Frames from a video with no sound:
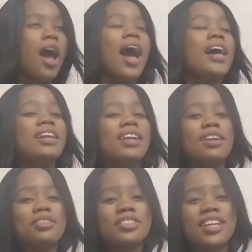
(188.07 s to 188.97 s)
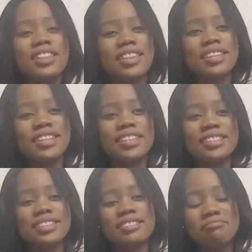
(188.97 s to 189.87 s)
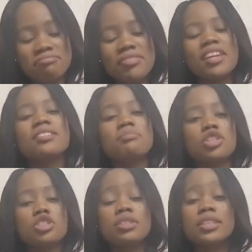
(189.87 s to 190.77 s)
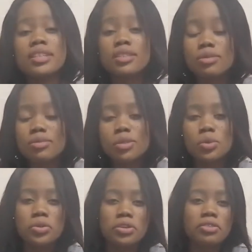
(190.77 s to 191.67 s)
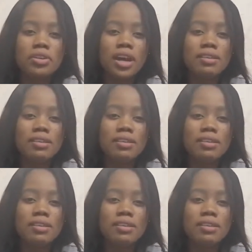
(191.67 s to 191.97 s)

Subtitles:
And then I looked at that lady, that matured lady who was wearing a ring.